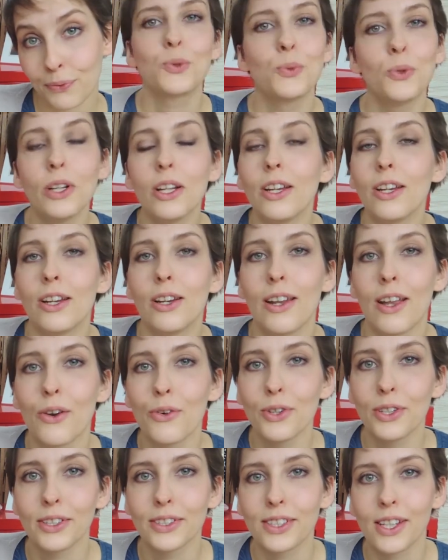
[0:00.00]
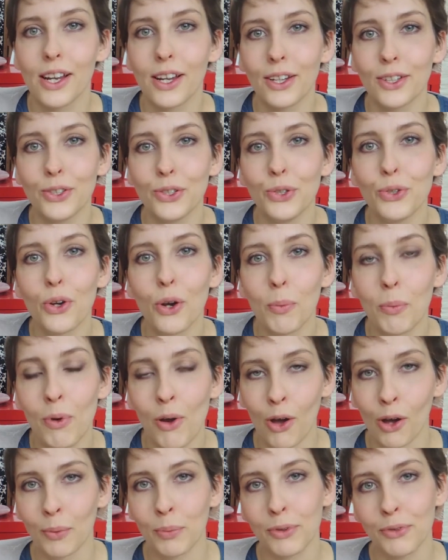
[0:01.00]
It's really hilarious. I knew her
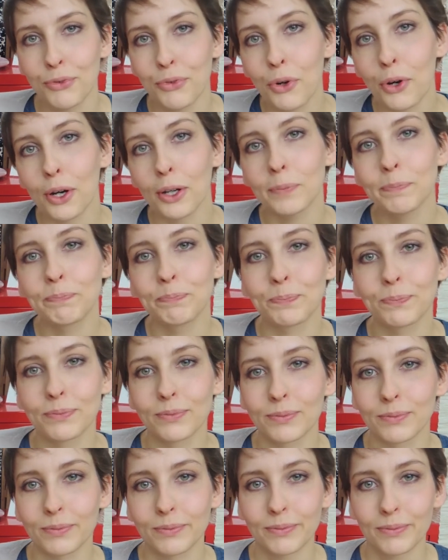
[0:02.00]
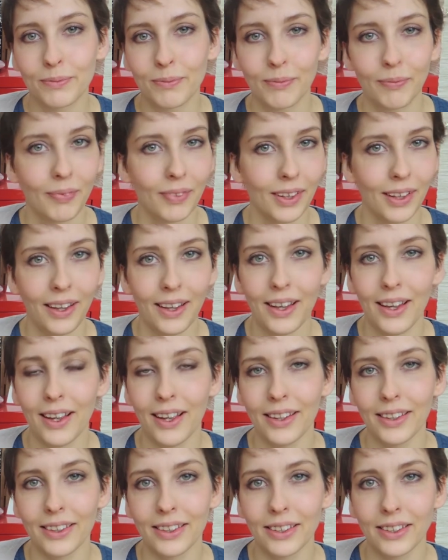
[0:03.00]
blog before,
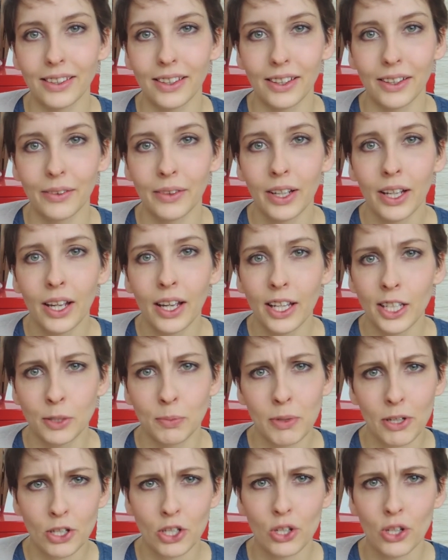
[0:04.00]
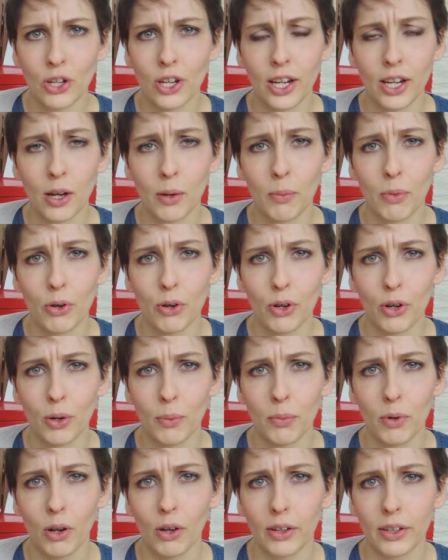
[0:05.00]
and especially
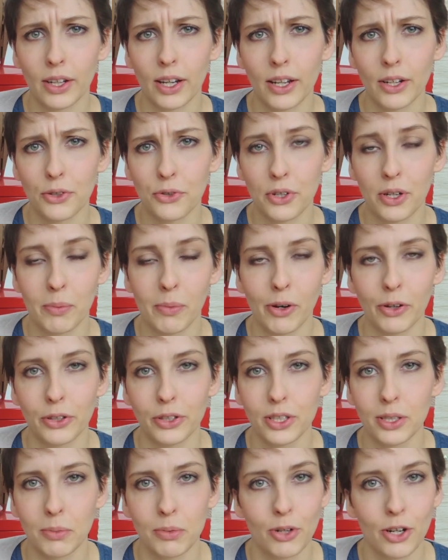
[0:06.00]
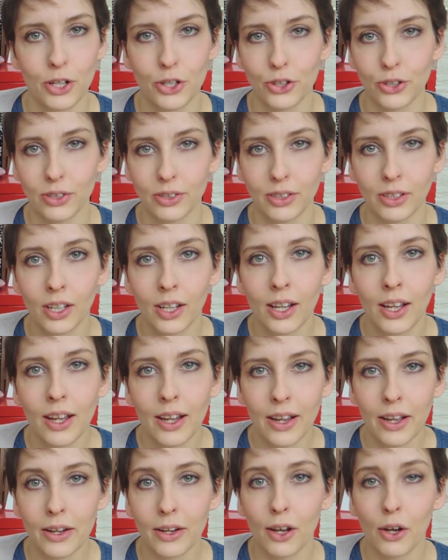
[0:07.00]
her blog entry about depression
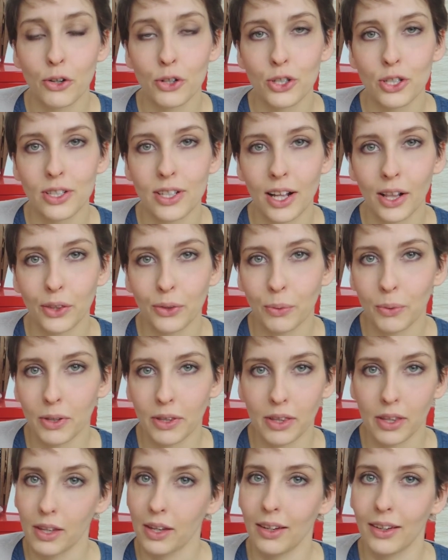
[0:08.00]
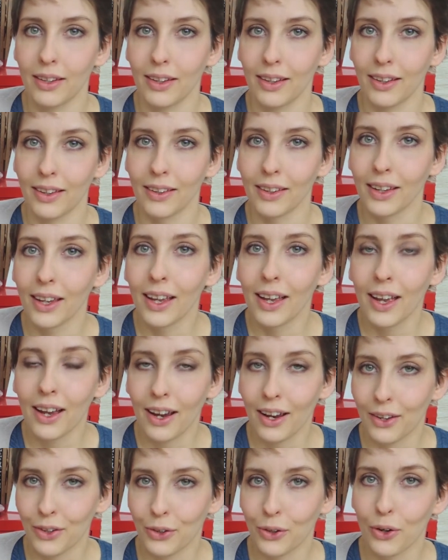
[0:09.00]
and how she dealt with it, and
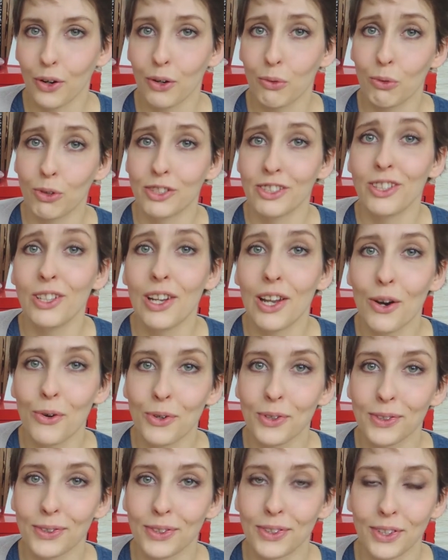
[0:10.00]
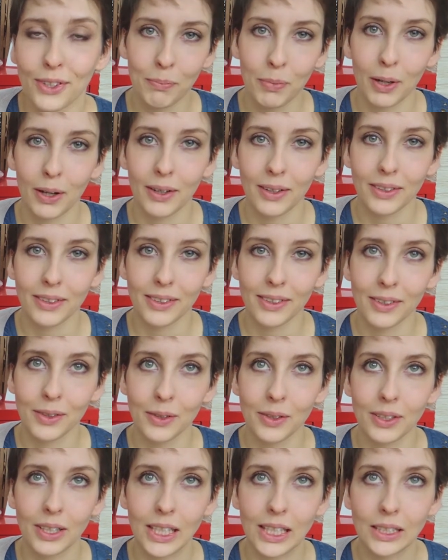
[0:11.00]
I thought it was hilarious but
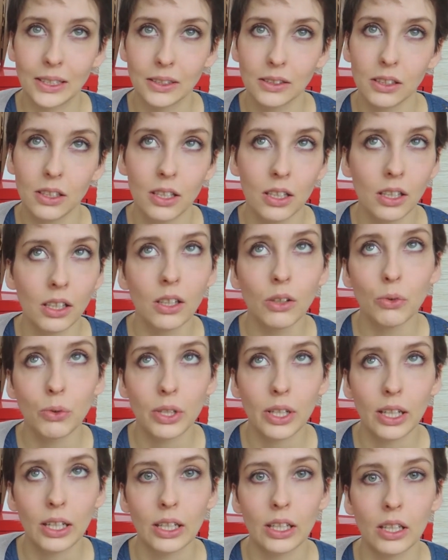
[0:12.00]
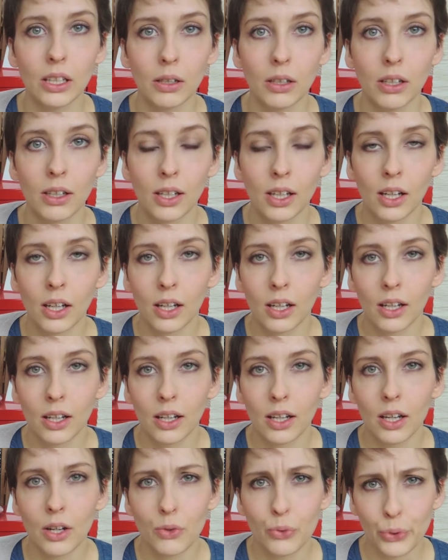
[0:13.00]
still really
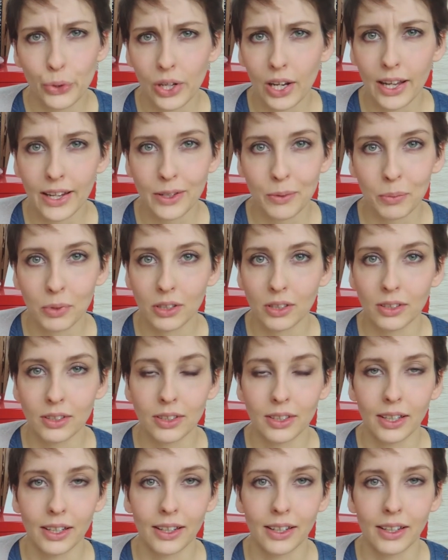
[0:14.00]
relatable.